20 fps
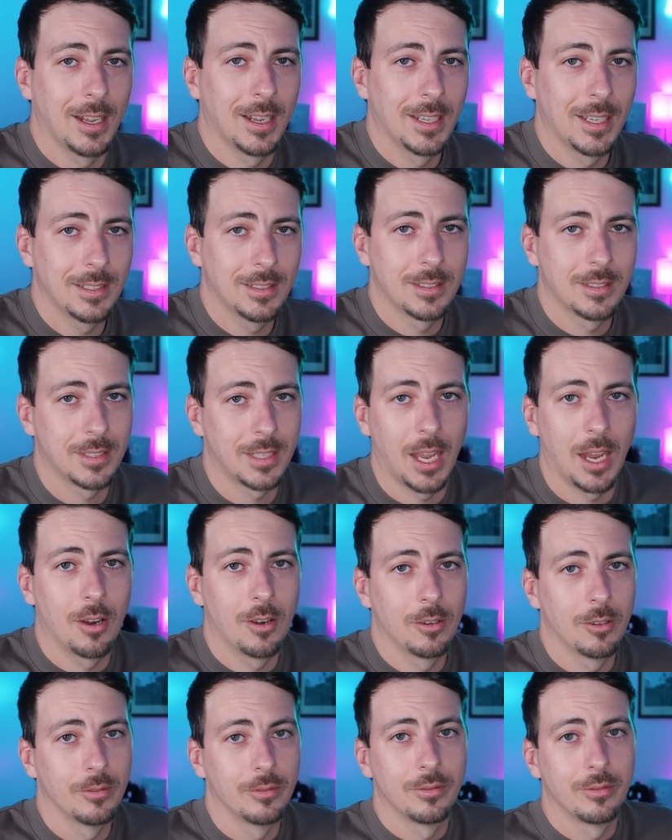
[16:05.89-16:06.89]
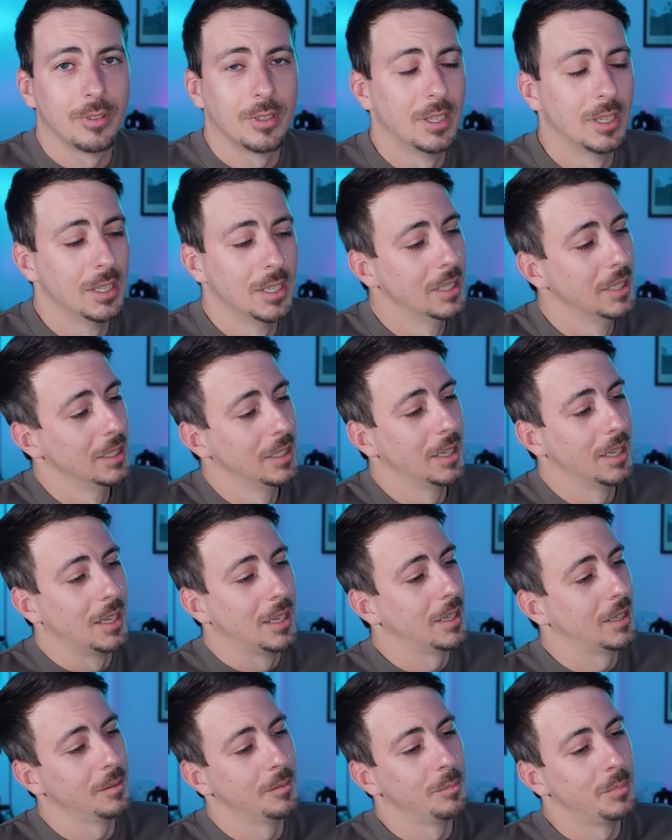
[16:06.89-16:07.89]
I get scared of
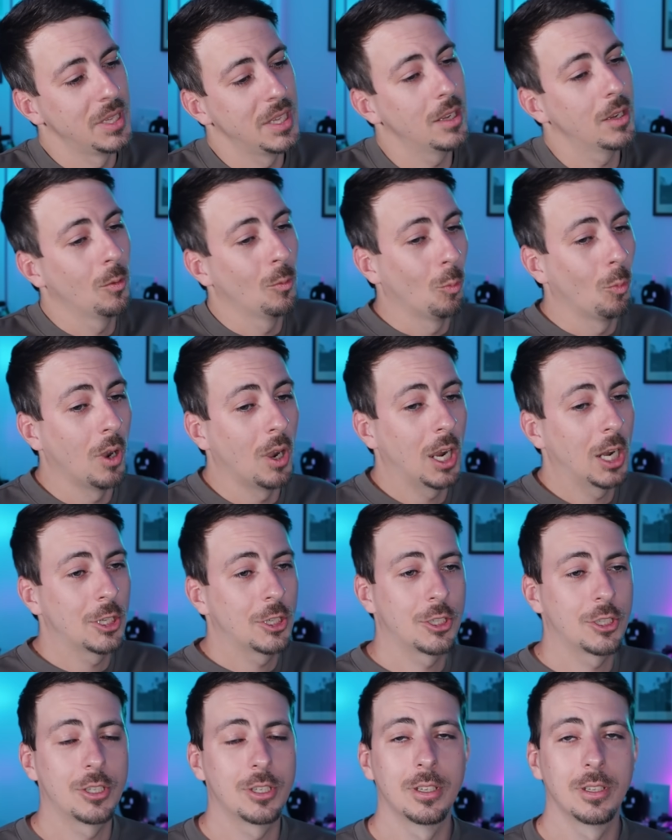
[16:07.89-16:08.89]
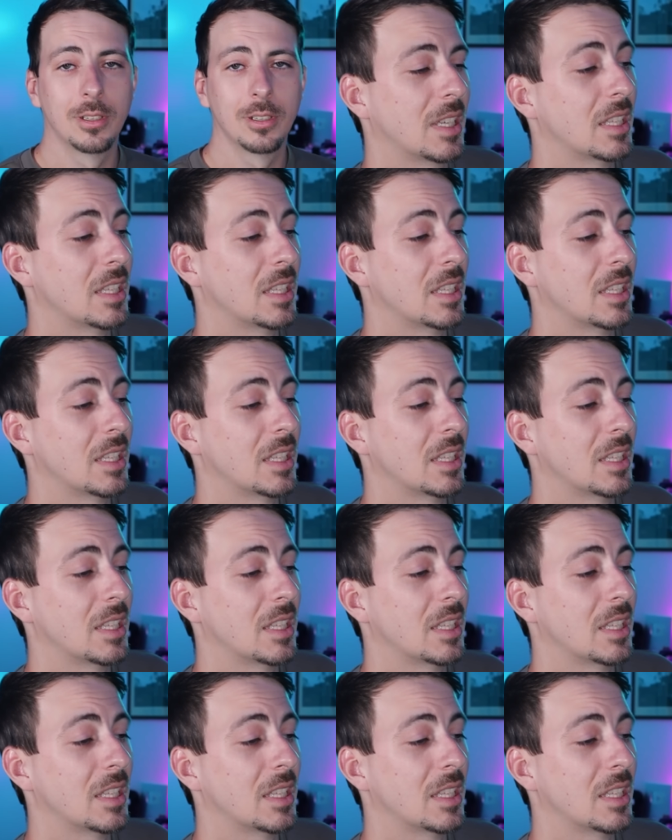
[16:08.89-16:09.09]
being watched